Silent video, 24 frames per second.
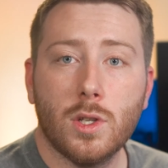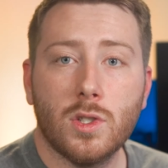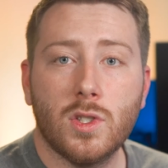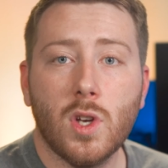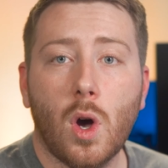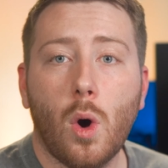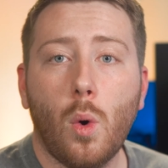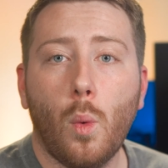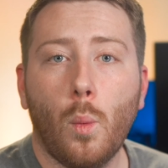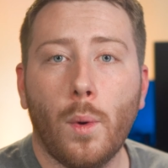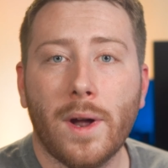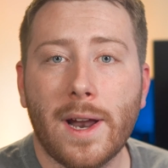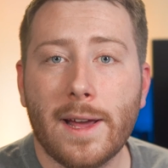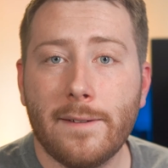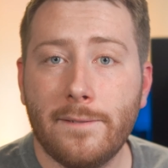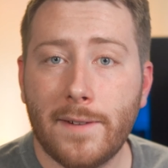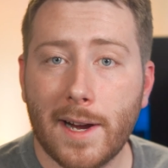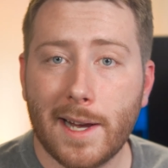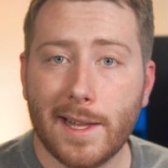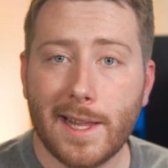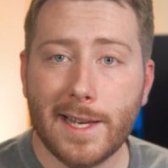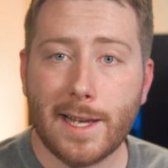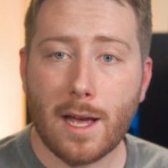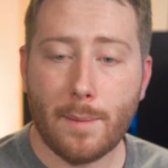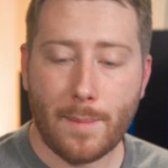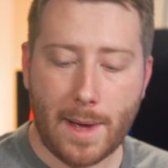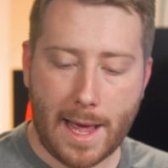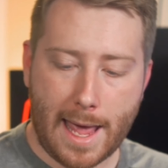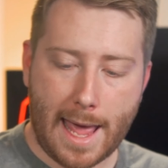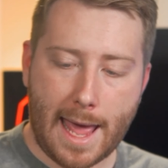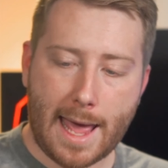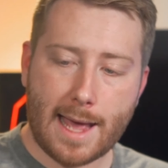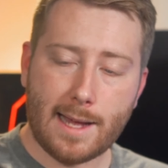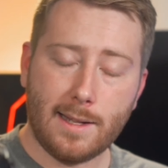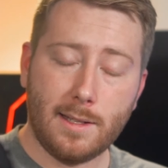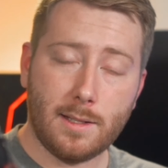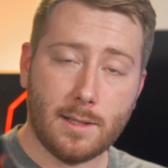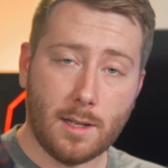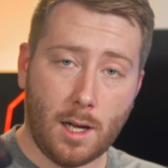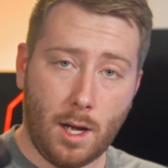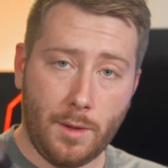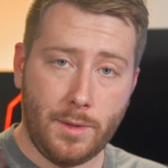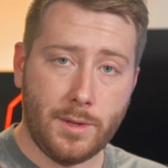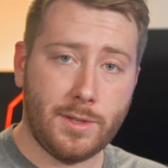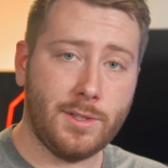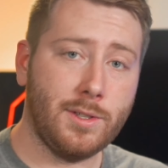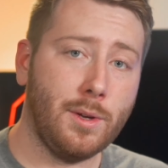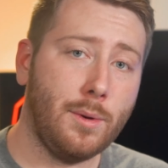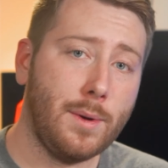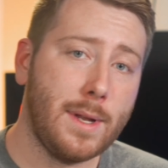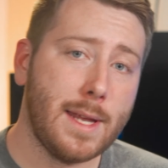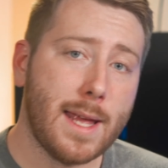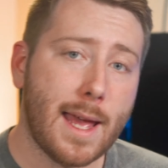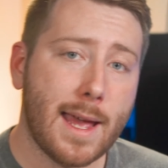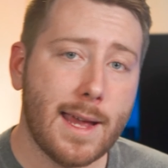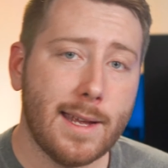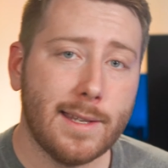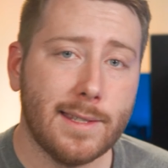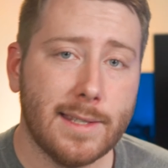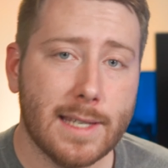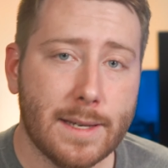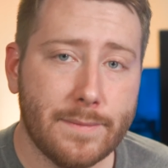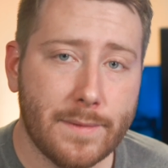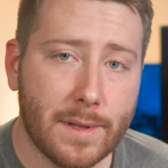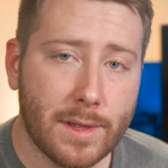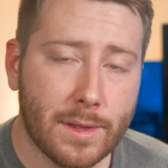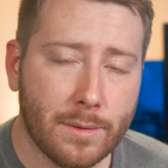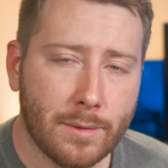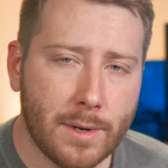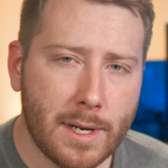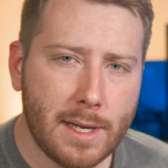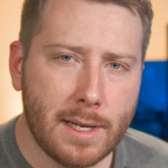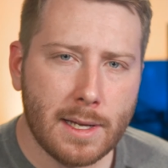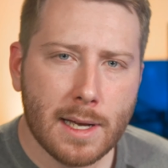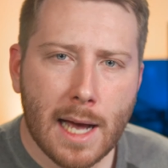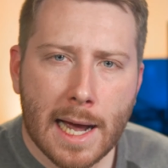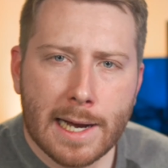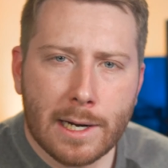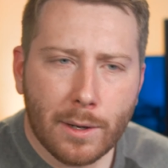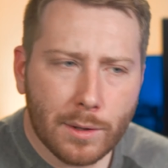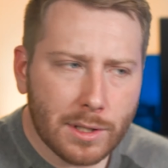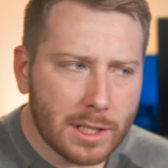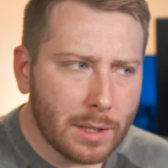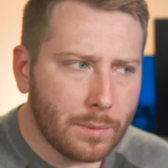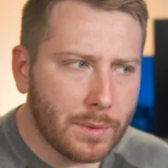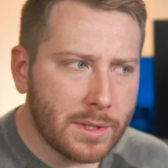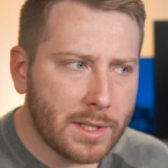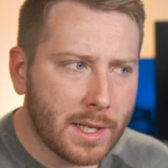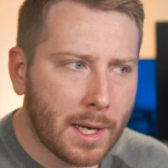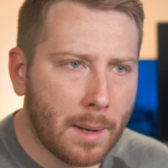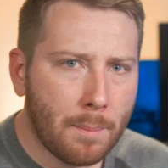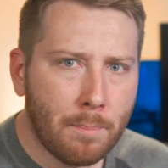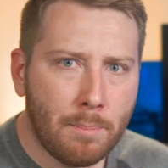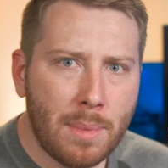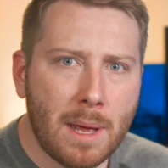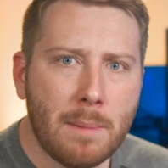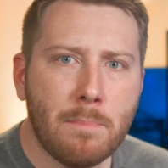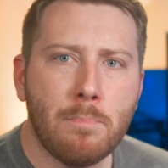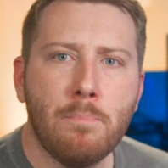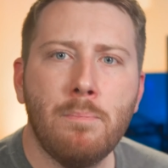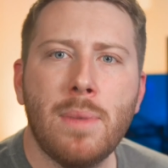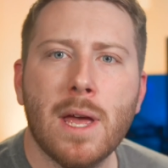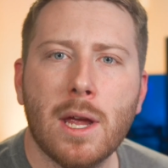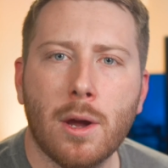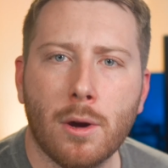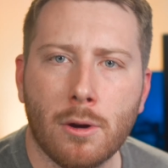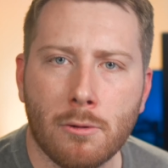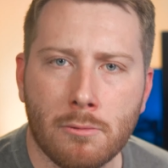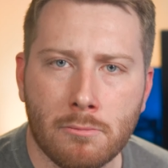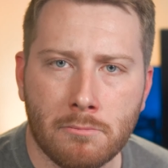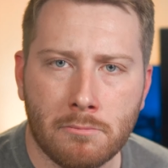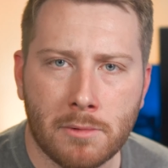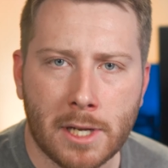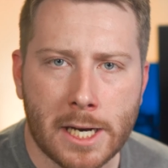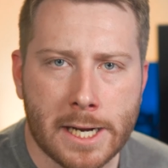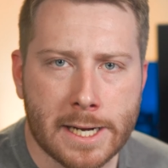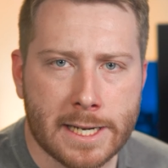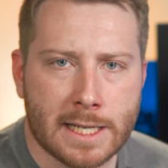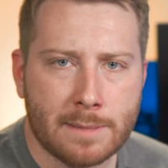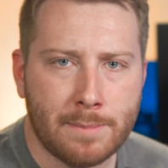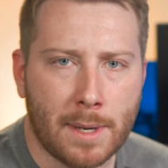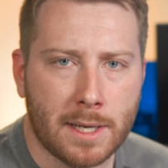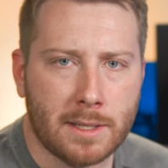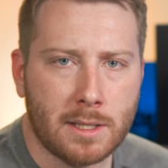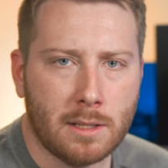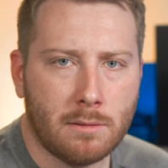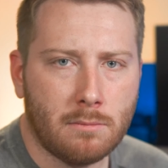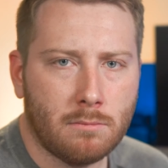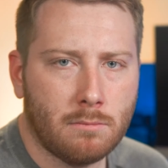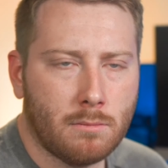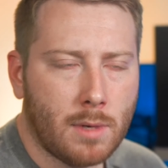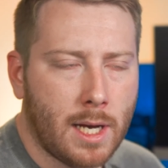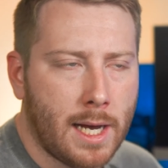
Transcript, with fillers: So when I finally got my hands on the Sony a7 III, I noticed it was a bit bigger than I expected.